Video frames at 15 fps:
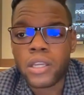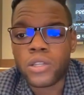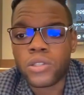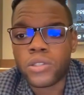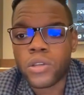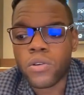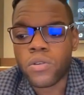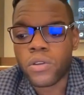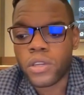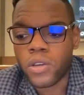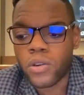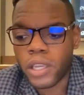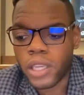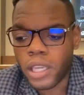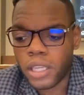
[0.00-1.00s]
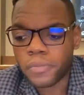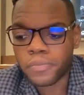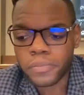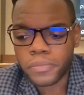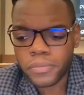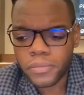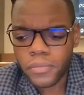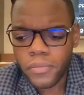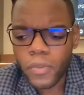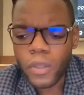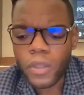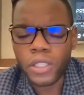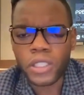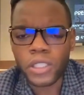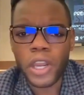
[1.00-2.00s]
So, again,
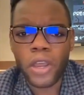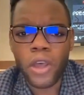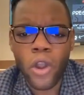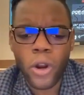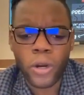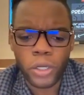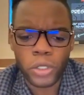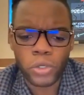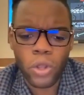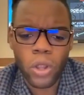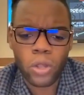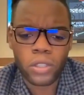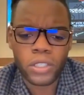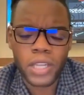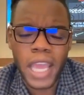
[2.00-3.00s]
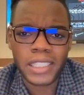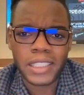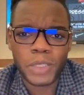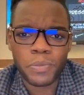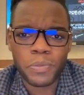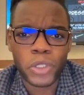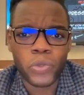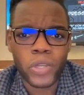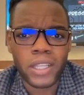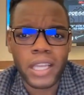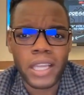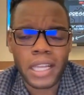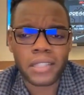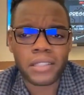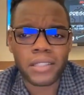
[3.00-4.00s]
it's kind of hard to draw the nexus between
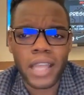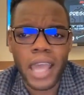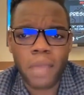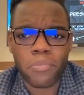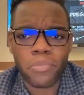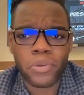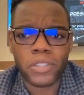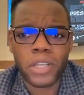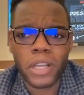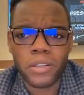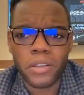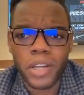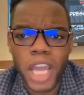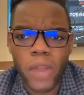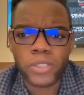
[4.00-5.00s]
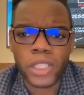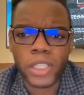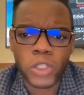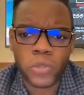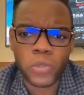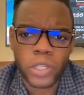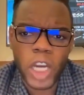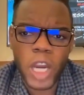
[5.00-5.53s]
that particular conversation with